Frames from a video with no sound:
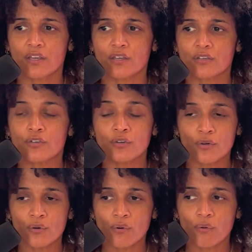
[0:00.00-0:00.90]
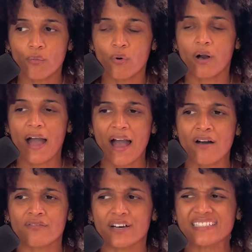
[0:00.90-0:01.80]
you will
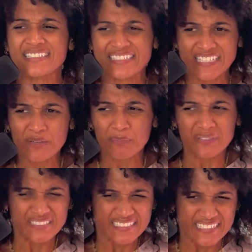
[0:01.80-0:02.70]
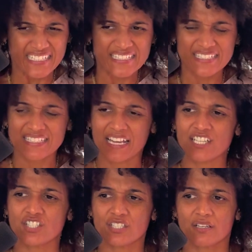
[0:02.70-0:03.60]
have a deeper
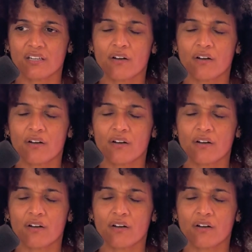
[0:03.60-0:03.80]
sensation